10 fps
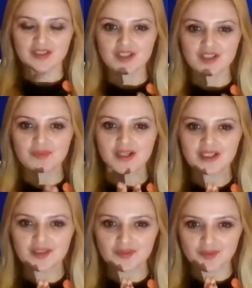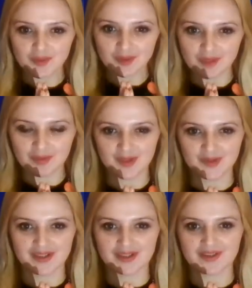just be grateful
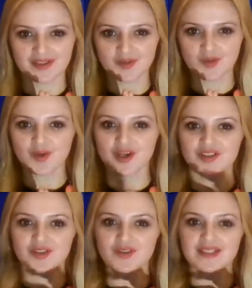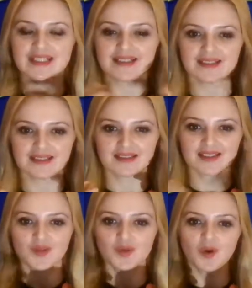about that, that you are so talented,
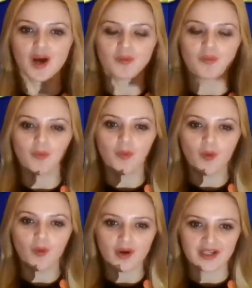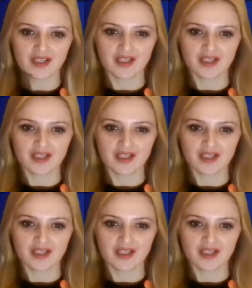that you are born,